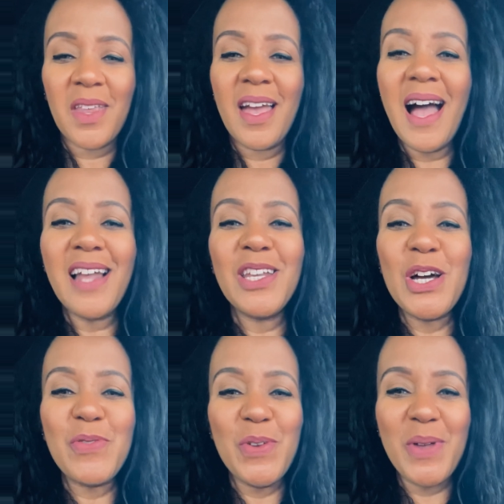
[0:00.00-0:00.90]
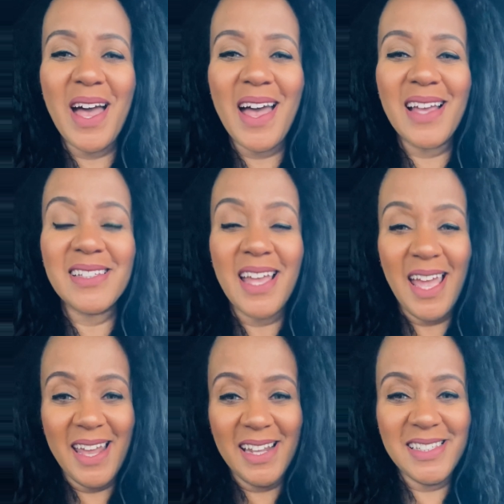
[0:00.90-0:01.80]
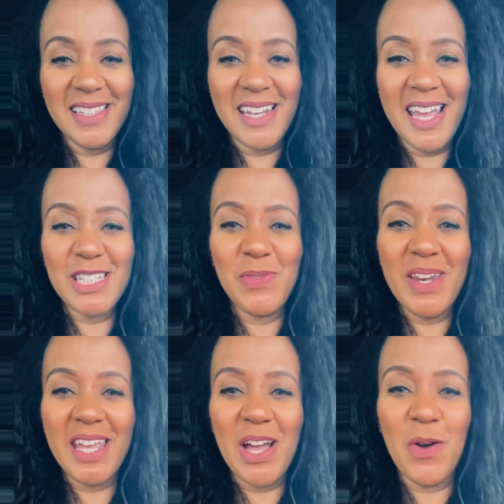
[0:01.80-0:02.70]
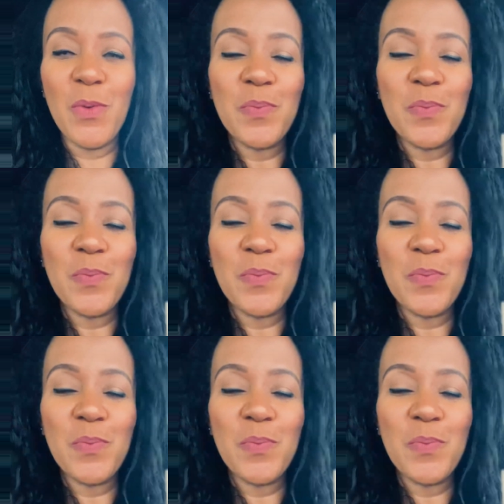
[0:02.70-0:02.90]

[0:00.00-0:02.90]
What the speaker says: I love you guys, and until the next video,